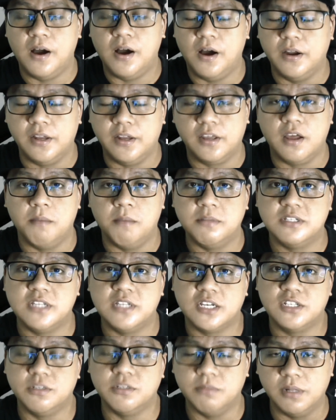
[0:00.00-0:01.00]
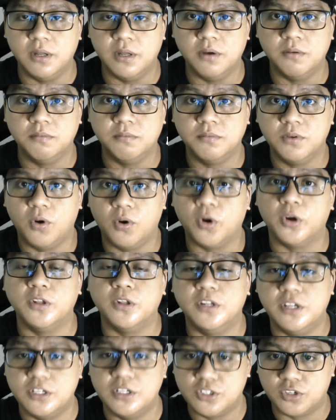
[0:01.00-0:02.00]
on the comment section or in
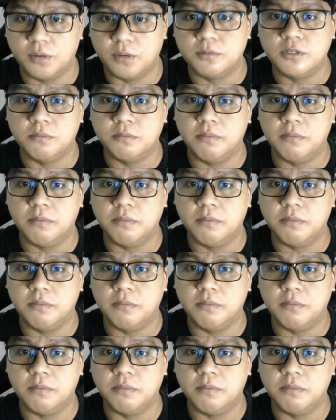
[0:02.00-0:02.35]
the description.